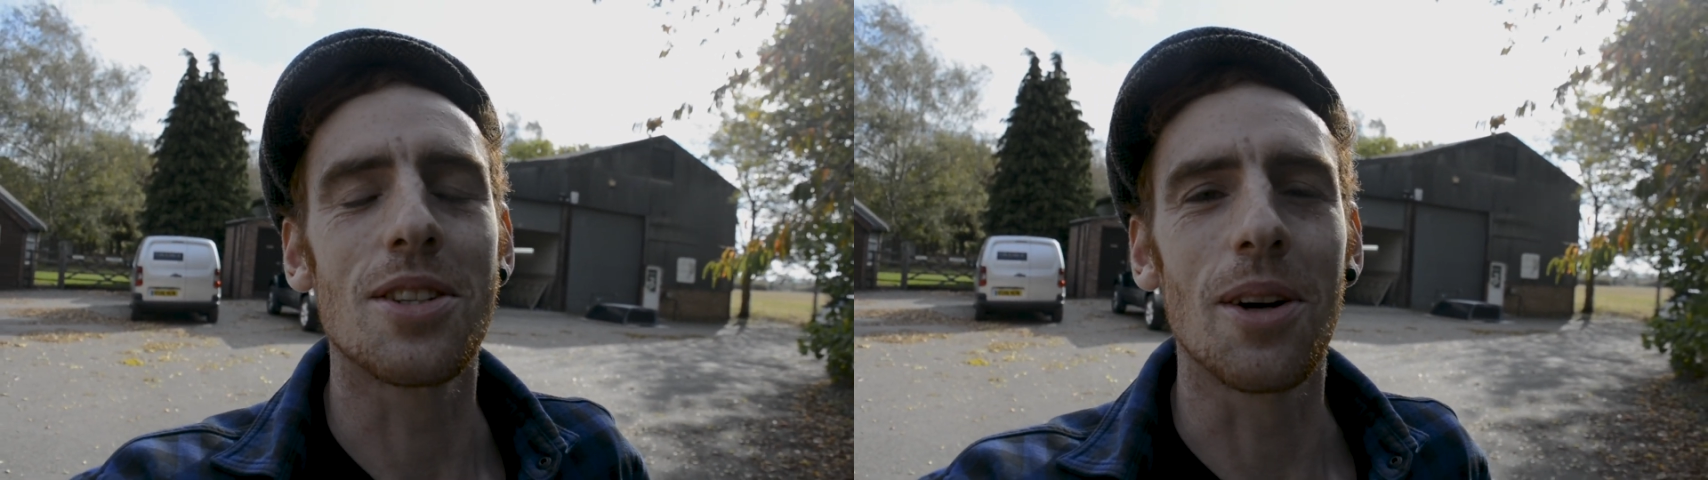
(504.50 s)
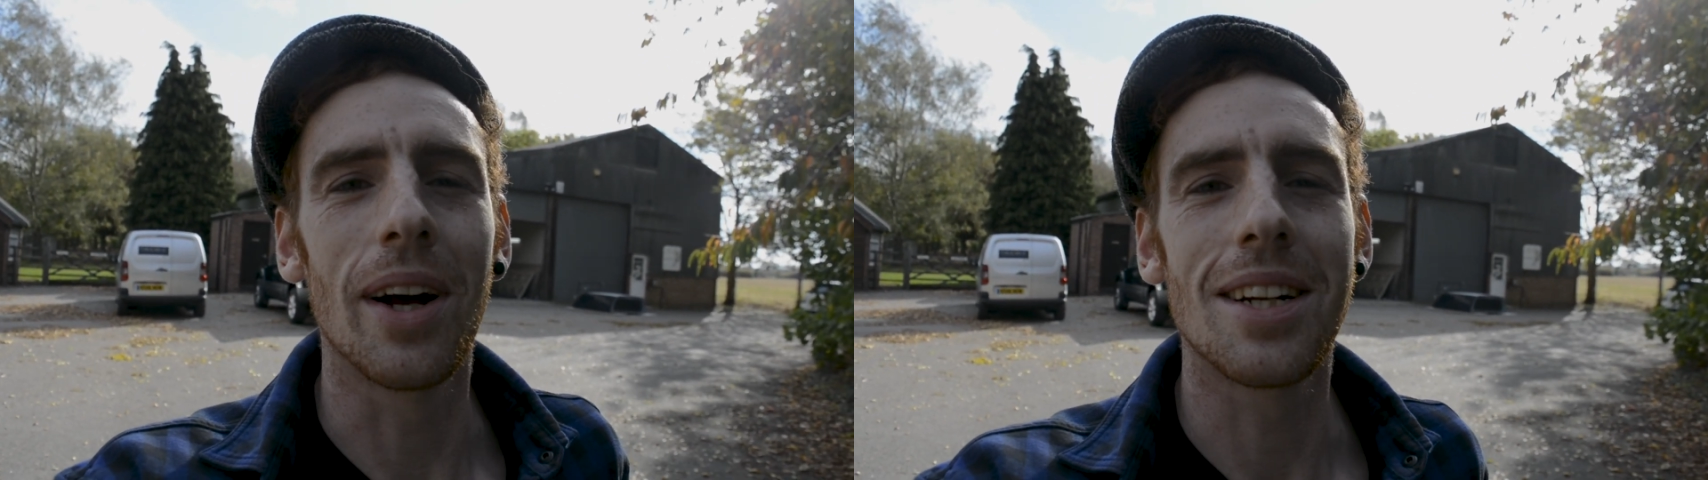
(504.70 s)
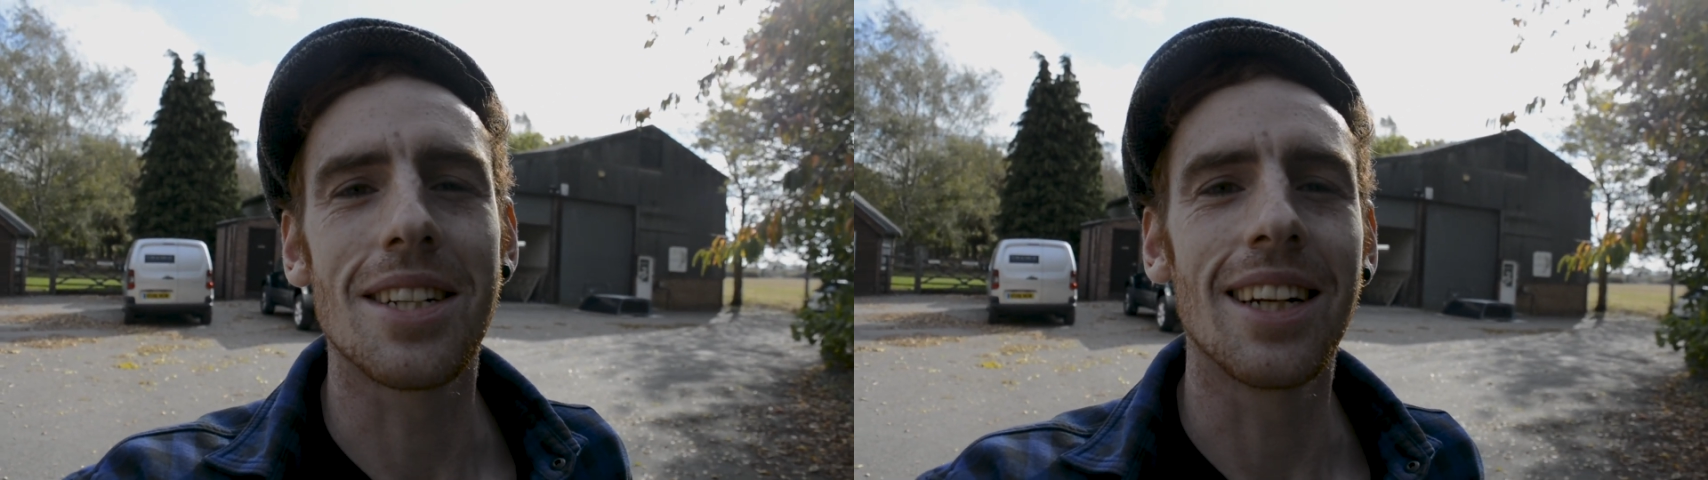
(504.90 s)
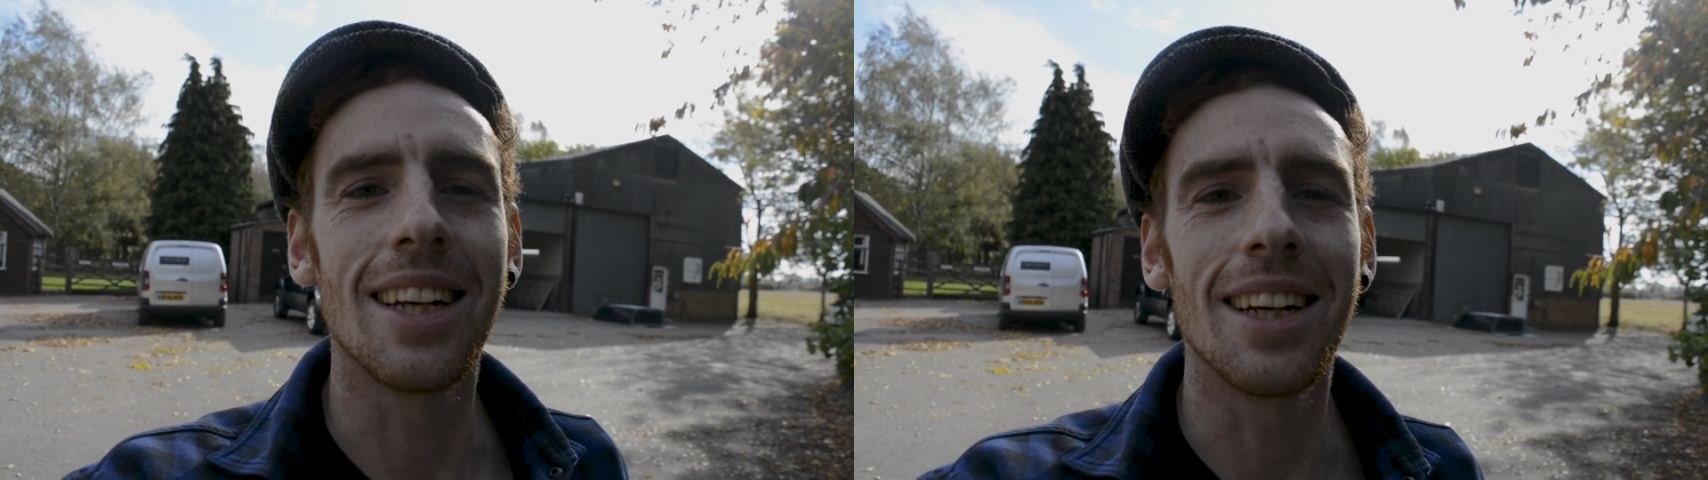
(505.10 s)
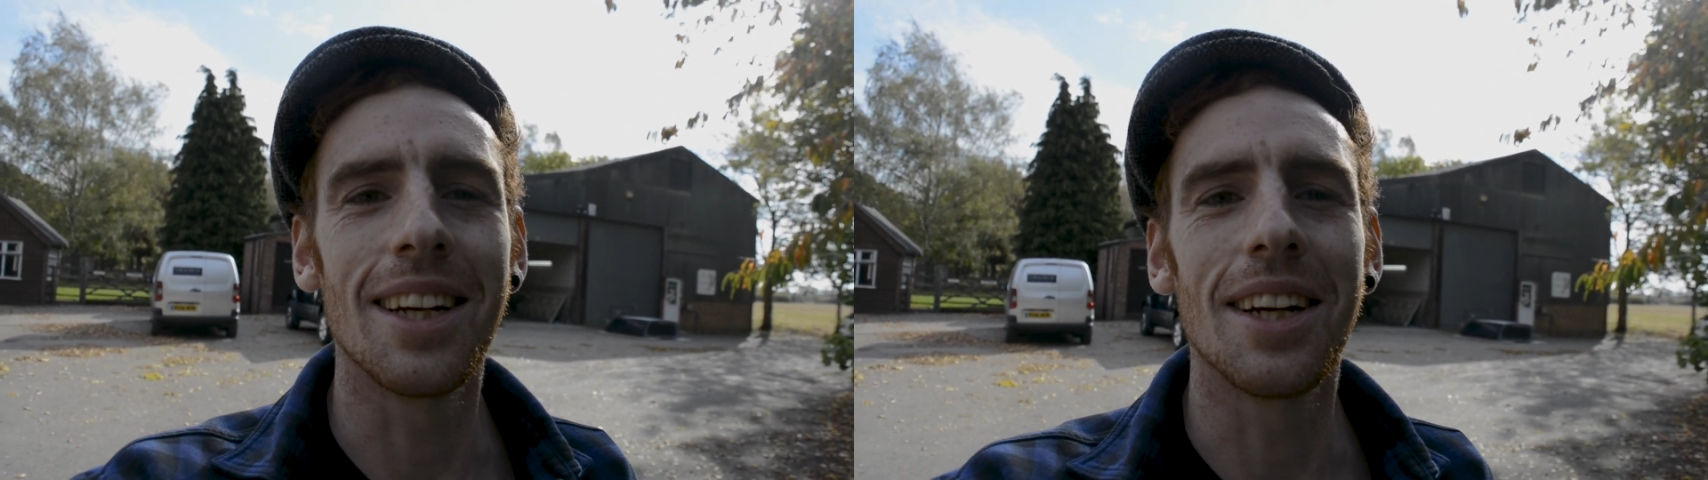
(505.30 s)
So I
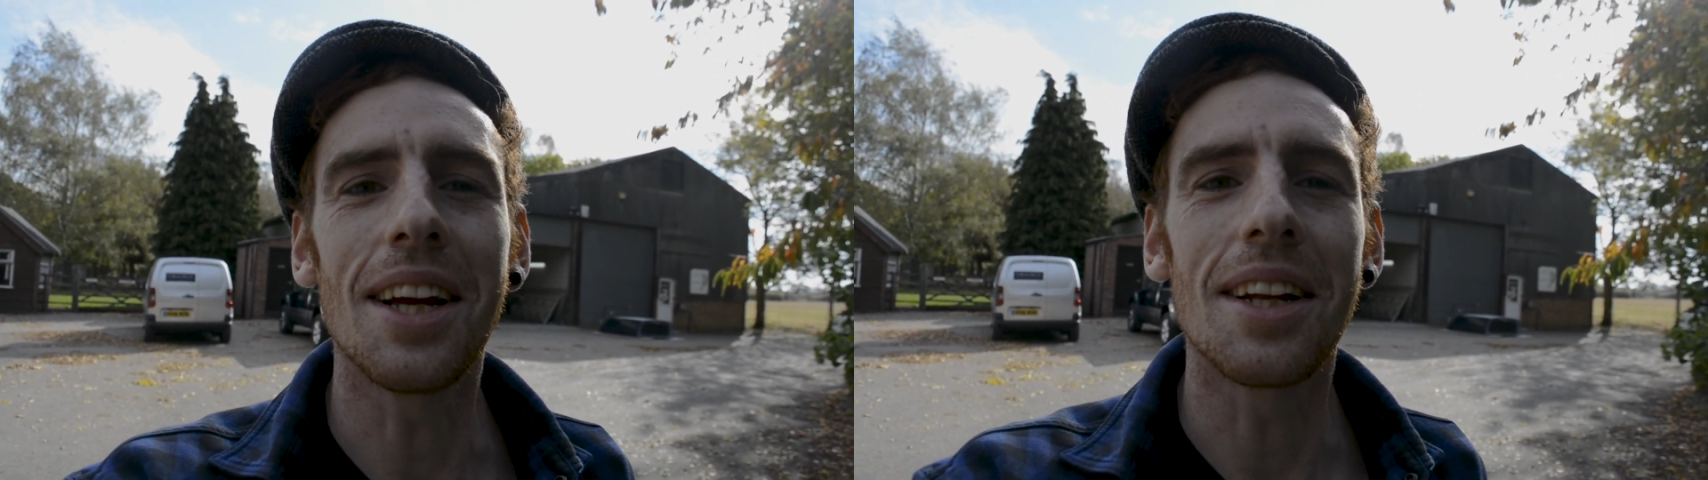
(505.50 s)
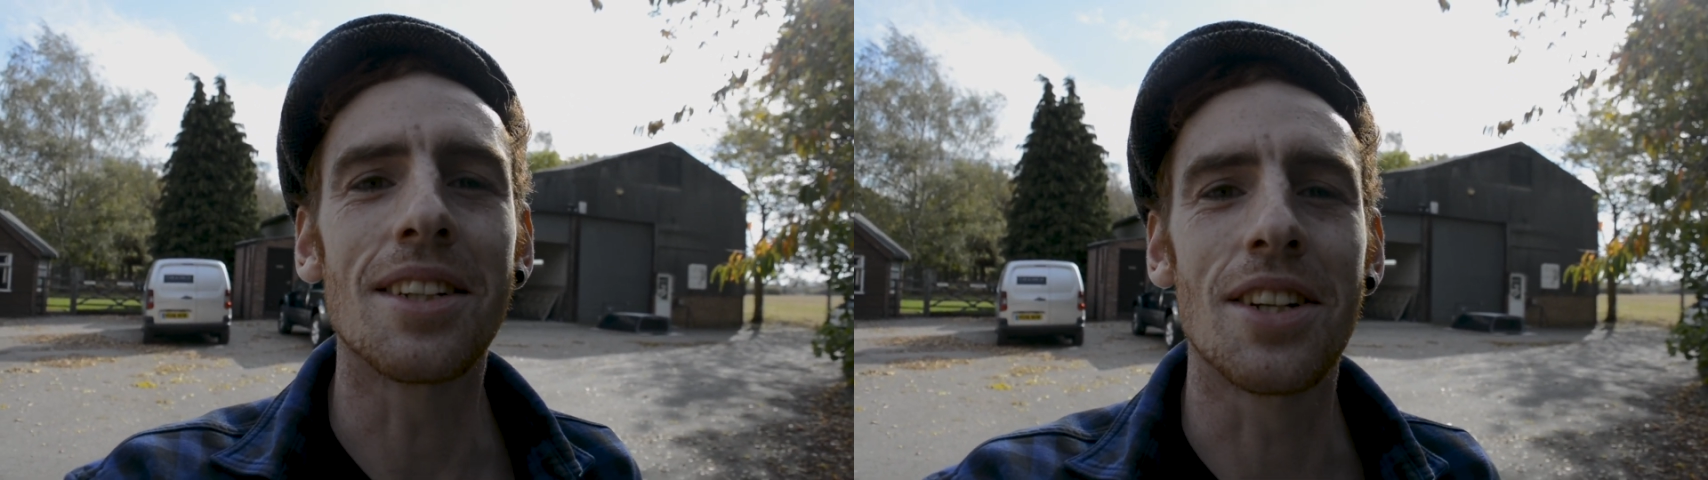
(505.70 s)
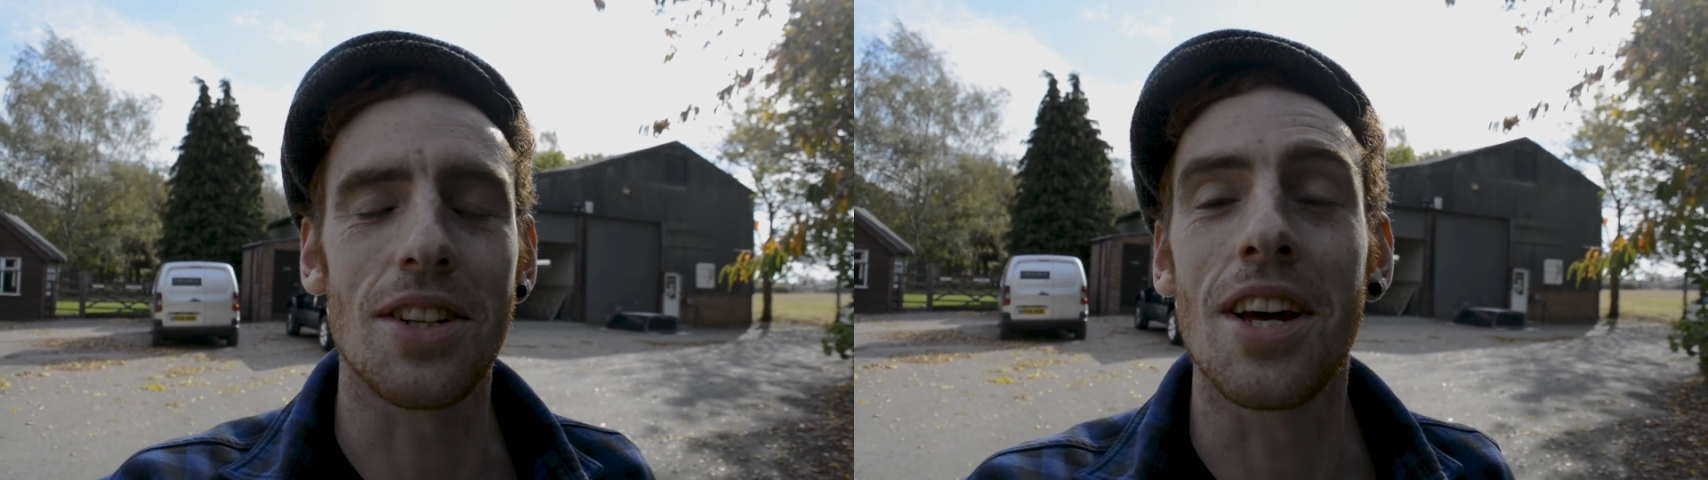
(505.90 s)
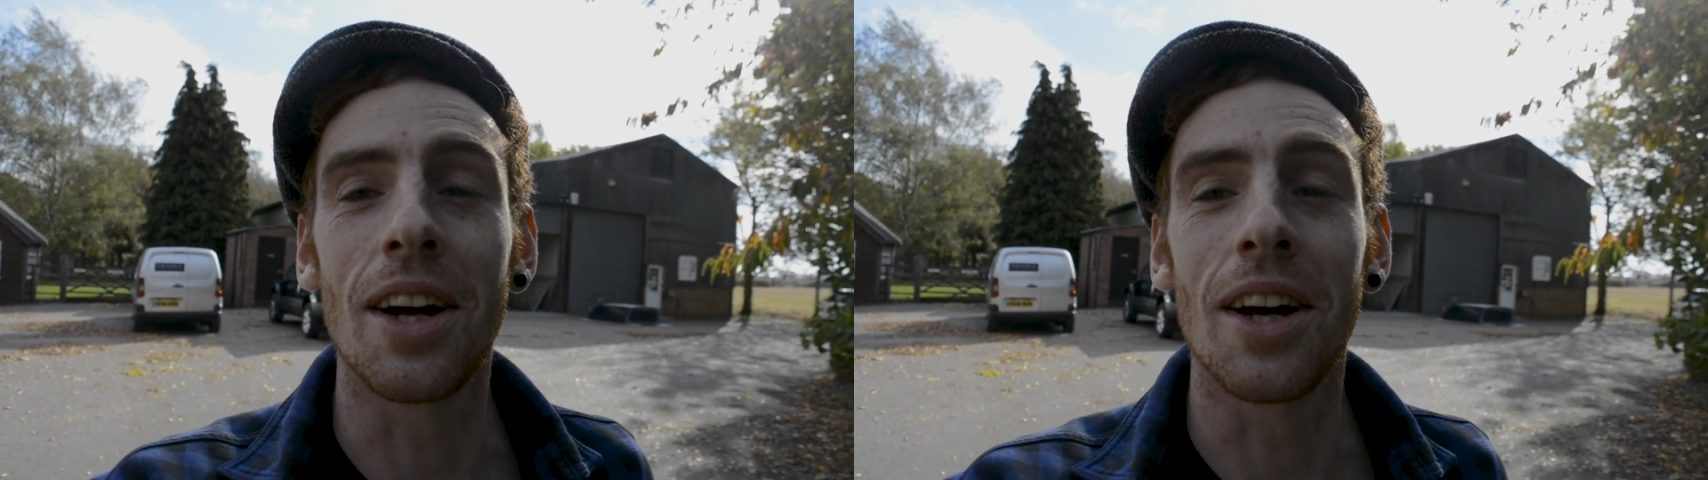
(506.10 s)
actually just